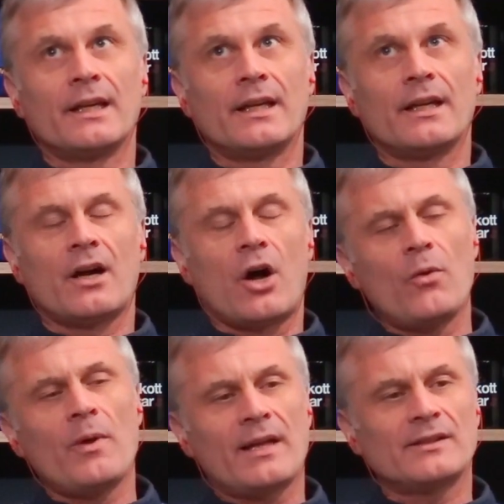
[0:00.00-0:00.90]

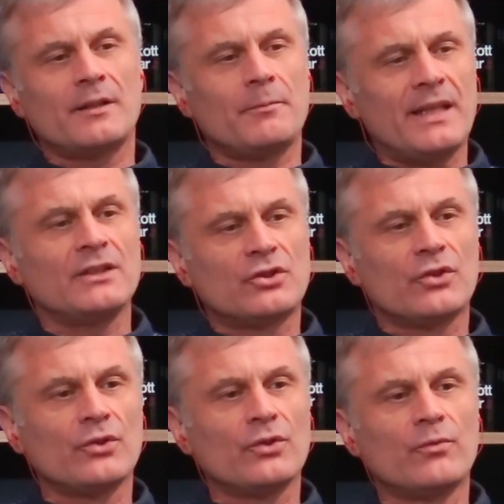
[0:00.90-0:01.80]
How has it been
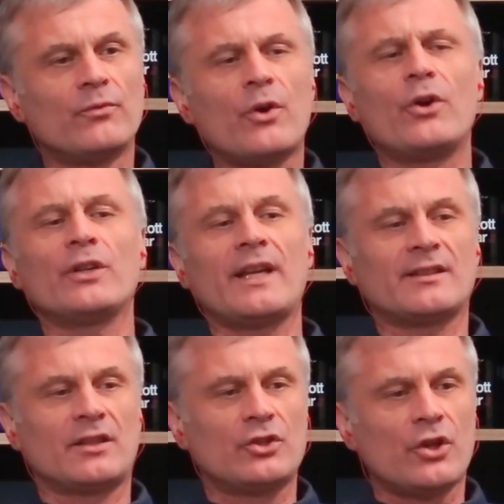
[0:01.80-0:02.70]
to work
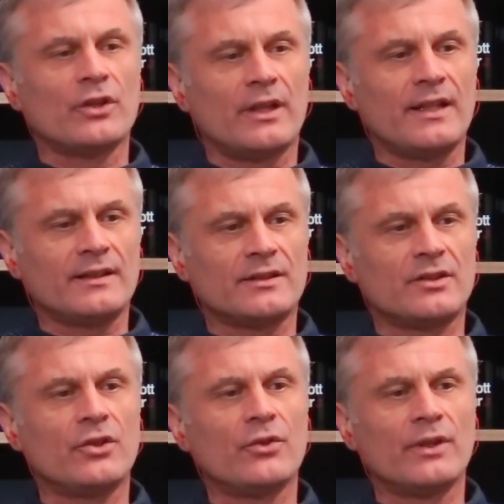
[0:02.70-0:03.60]
as a
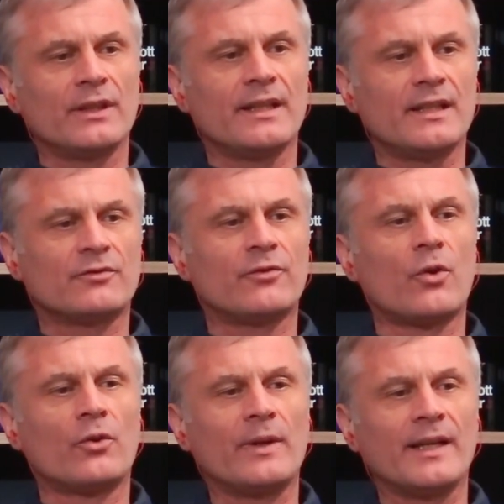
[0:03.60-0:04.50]
journalist during these
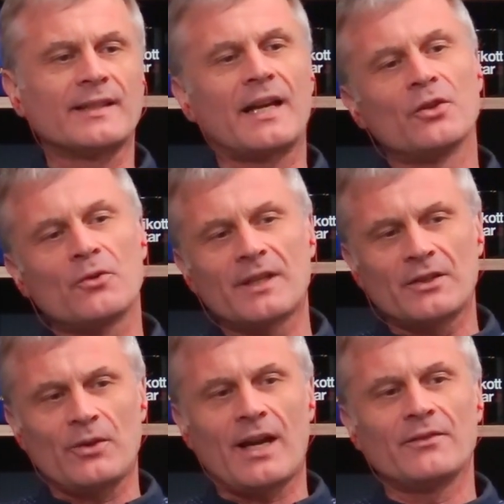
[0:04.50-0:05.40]
4 weeks? I know
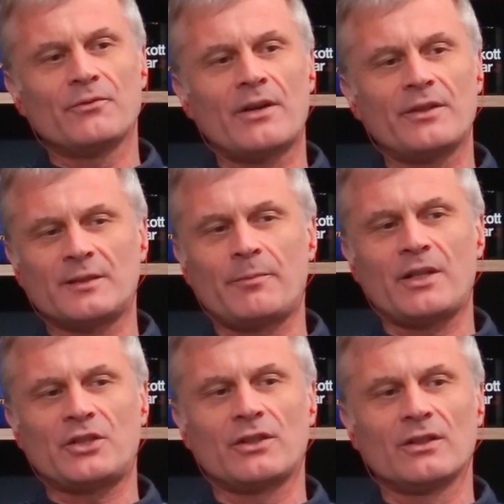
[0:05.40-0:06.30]
that you had very
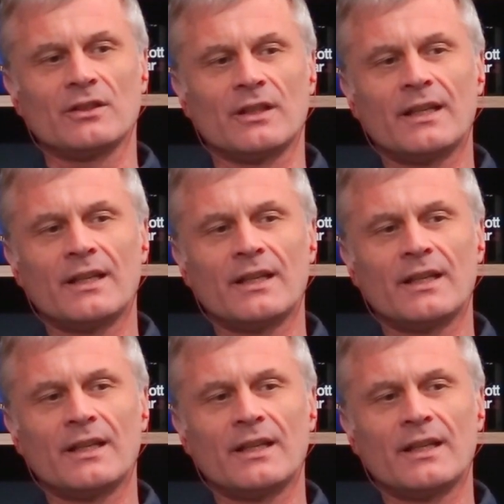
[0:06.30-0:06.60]
special